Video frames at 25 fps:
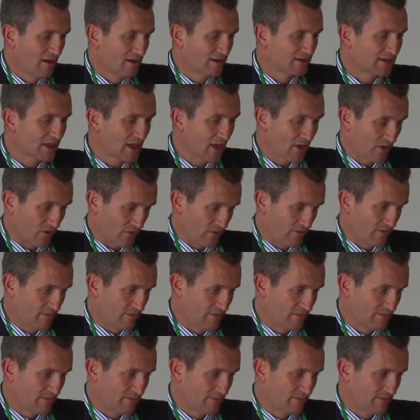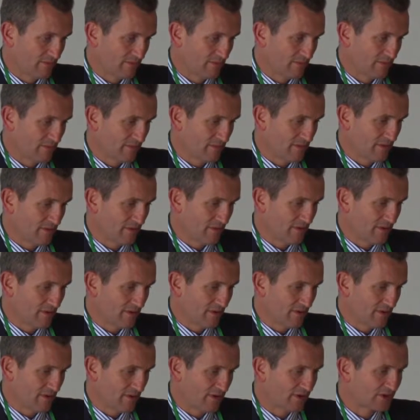So,
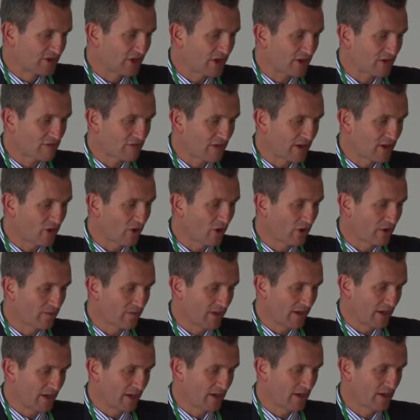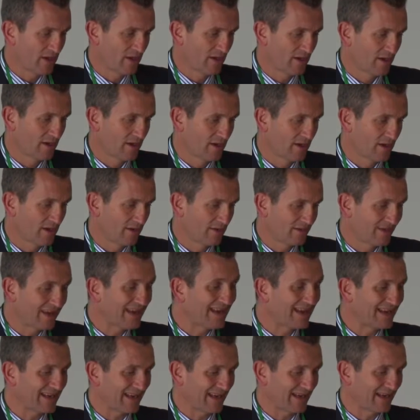the circular economy
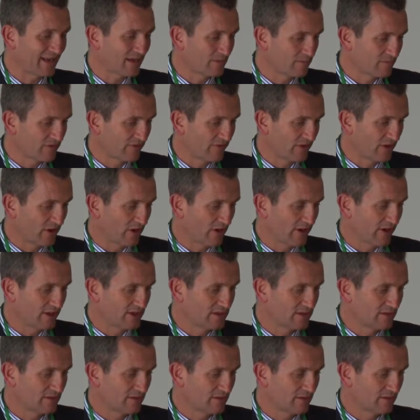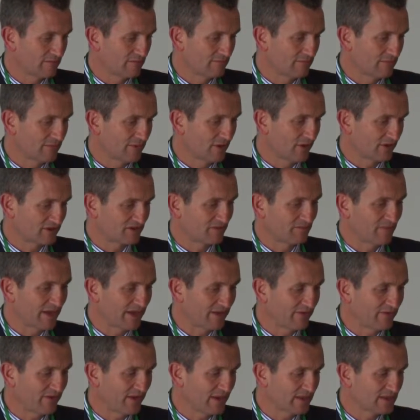thinking can provide lots of
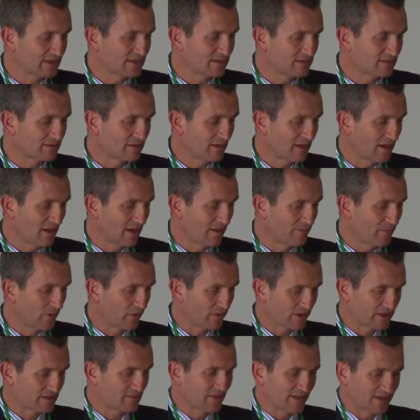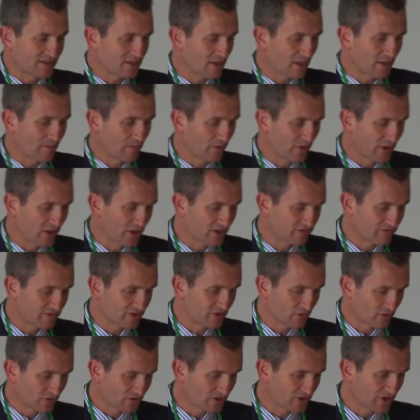benefits. I'm not going to spend time on those:
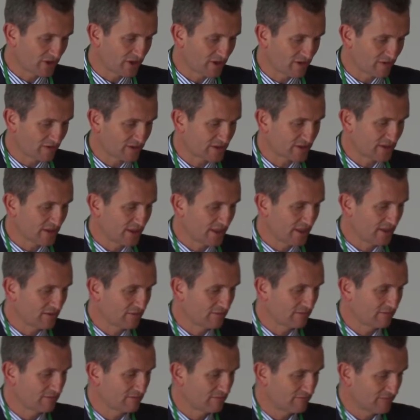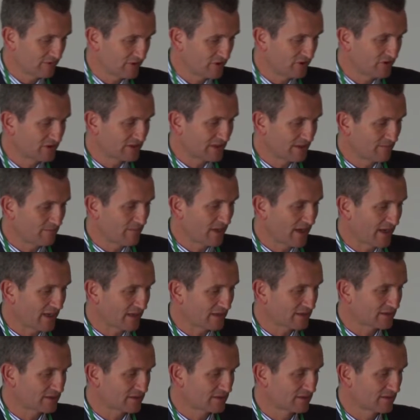resource security, reduced
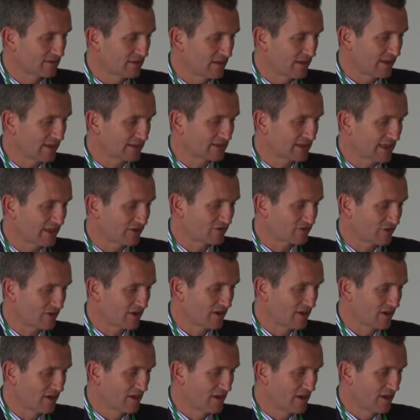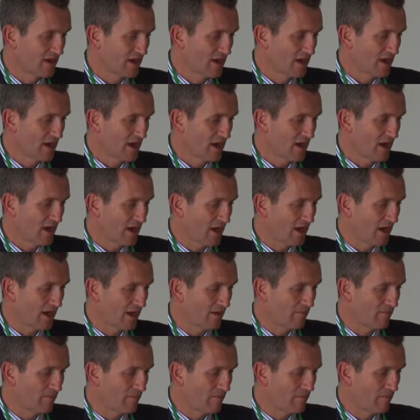impacts, etc.
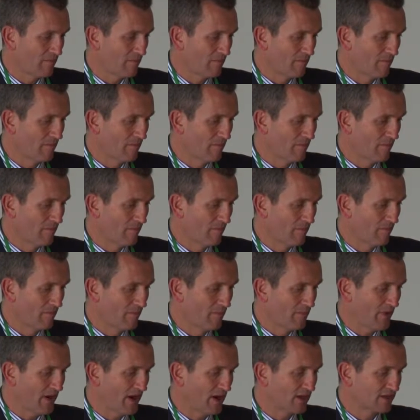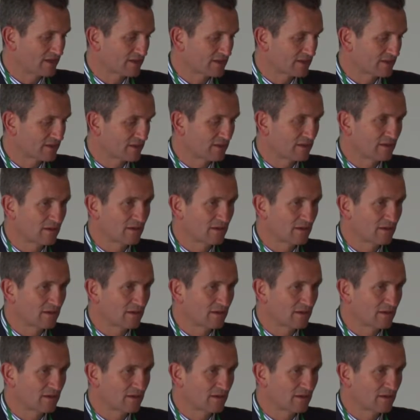But